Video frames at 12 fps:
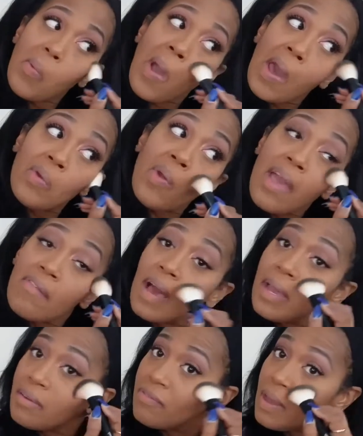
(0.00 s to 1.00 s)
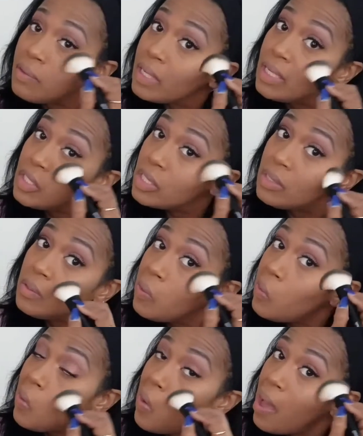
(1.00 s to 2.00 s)
I don't have high-end foundation
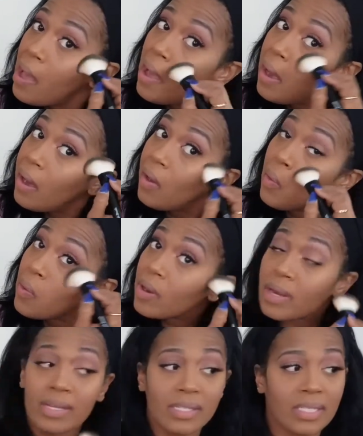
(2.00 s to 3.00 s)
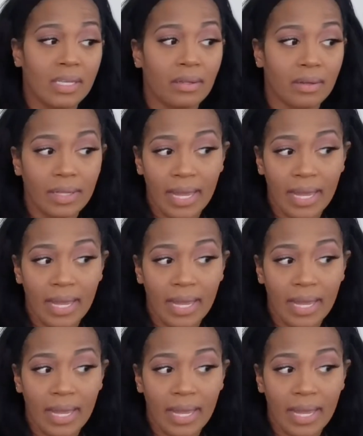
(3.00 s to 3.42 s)
or concealer.